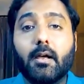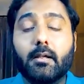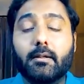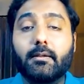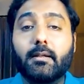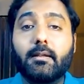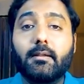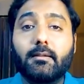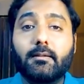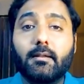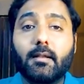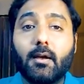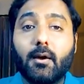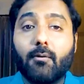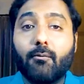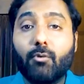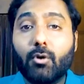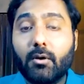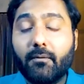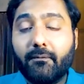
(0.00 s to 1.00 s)
This
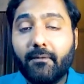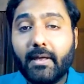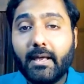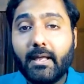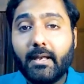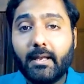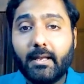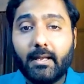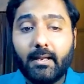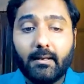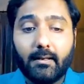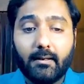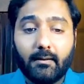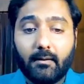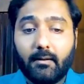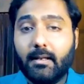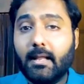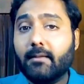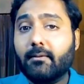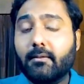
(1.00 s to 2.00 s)
would vary.
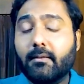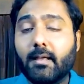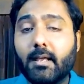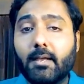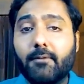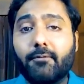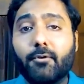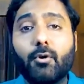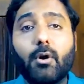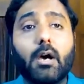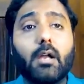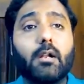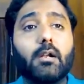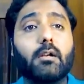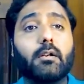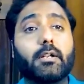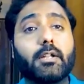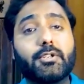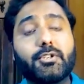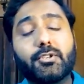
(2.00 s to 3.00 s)
Let's say if you are a
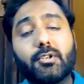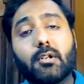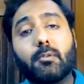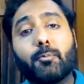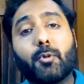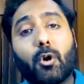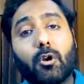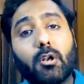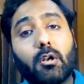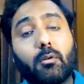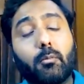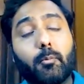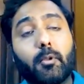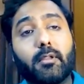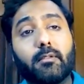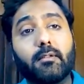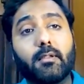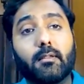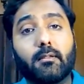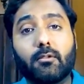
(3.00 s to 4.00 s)
digital product
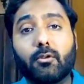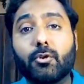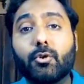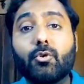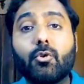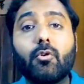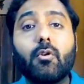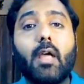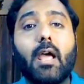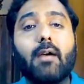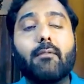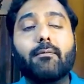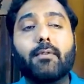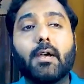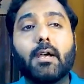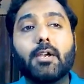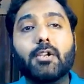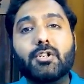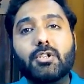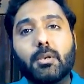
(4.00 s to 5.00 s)
business, so you don't have
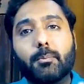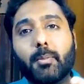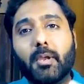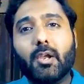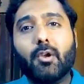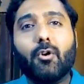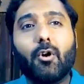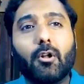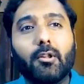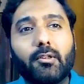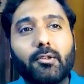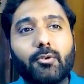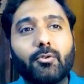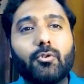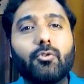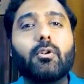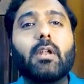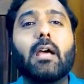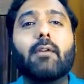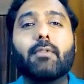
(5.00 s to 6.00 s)
shipping costs, you
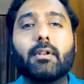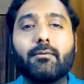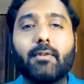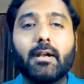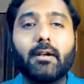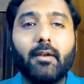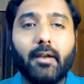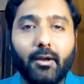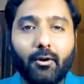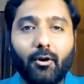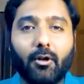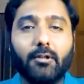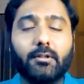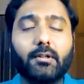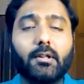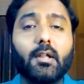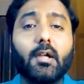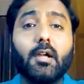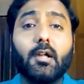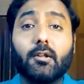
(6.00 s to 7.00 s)
don't have inventory
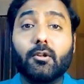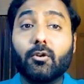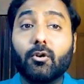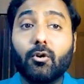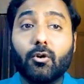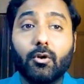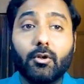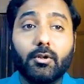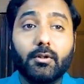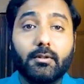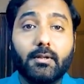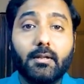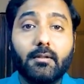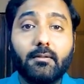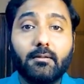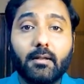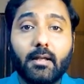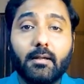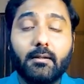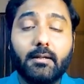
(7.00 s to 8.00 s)
costs. So
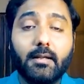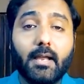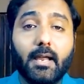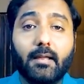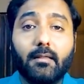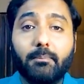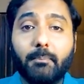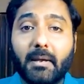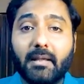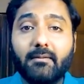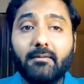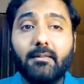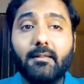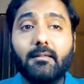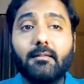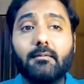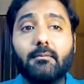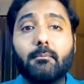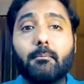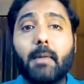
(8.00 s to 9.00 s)
the
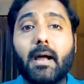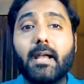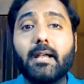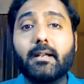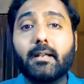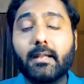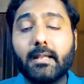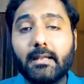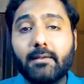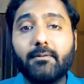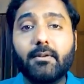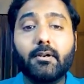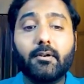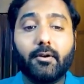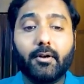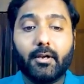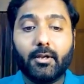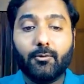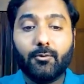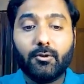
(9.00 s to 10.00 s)
expenses might even
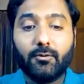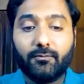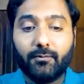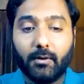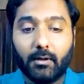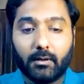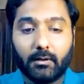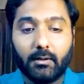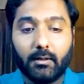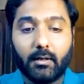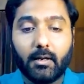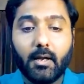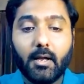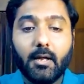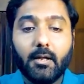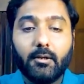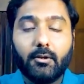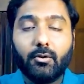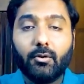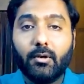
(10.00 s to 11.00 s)
reduce further.
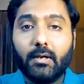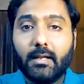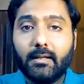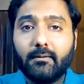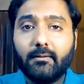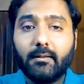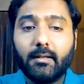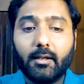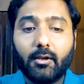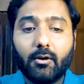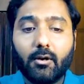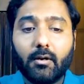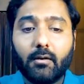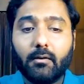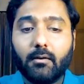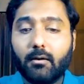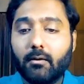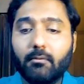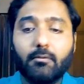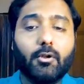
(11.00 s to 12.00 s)
So let's say
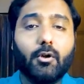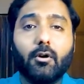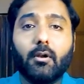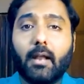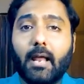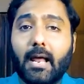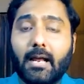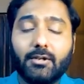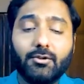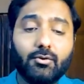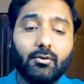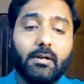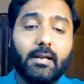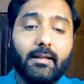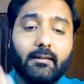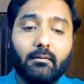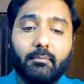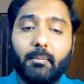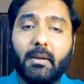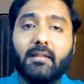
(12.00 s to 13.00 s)
your actual
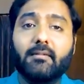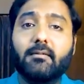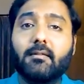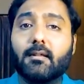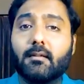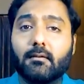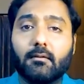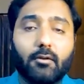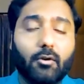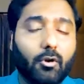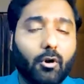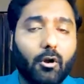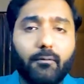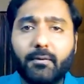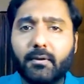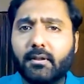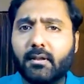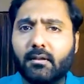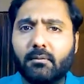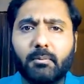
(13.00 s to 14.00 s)
expenses, your
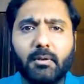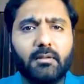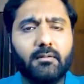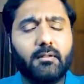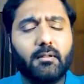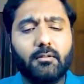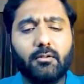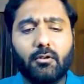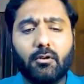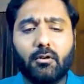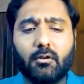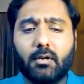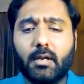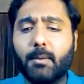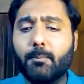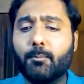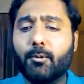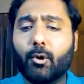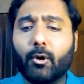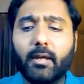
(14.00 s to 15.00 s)
office expenses, your
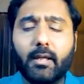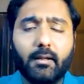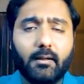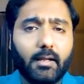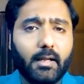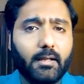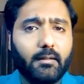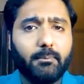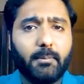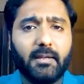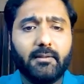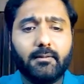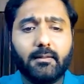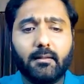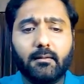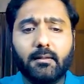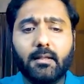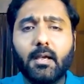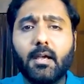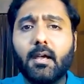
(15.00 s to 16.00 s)
employee
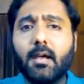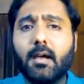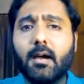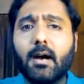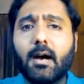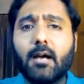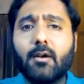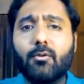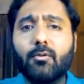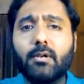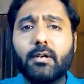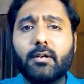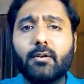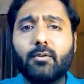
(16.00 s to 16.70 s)
expenses are only